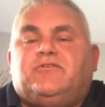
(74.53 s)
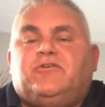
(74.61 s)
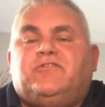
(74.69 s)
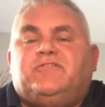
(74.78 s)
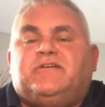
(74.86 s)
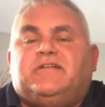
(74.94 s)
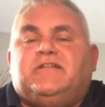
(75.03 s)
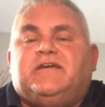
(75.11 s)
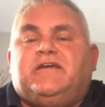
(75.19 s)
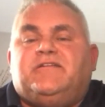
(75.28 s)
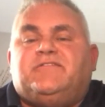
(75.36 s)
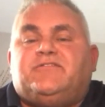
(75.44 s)
Usually
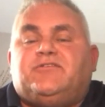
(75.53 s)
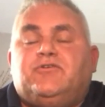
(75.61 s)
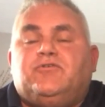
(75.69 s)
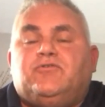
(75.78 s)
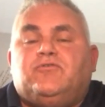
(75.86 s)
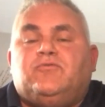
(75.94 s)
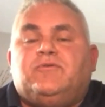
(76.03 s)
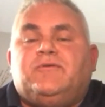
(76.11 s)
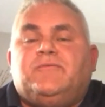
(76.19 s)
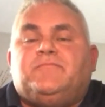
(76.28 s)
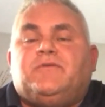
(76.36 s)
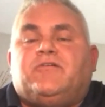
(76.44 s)
leads to
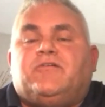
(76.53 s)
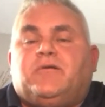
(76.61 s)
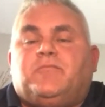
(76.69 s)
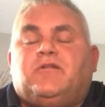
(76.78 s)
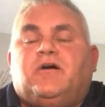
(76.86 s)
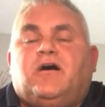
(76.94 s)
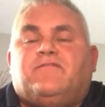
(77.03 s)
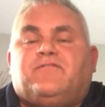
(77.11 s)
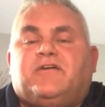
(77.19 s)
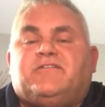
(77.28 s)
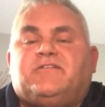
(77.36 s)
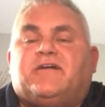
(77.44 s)
a criminal
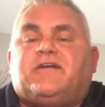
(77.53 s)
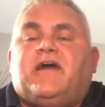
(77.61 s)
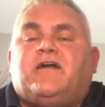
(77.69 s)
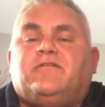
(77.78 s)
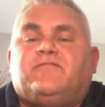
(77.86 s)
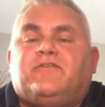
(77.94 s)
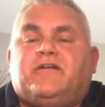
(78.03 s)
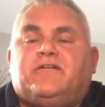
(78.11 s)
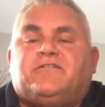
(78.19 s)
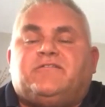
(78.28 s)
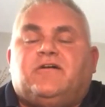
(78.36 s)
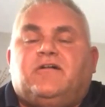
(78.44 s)
offense like aggravated
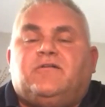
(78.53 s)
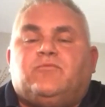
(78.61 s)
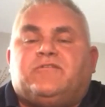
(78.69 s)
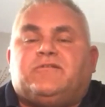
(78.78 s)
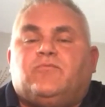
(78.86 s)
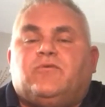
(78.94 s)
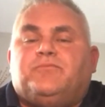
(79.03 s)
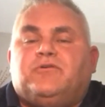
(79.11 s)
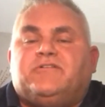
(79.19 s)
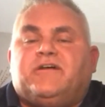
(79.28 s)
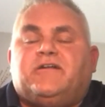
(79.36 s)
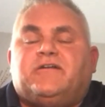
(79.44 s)
assault, where someone
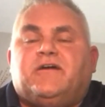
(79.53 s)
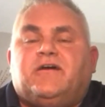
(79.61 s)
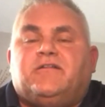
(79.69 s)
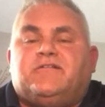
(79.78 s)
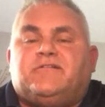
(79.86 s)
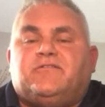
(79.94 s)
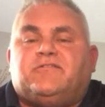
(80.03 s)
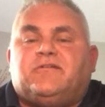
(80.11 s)
pulls out a gun and shoots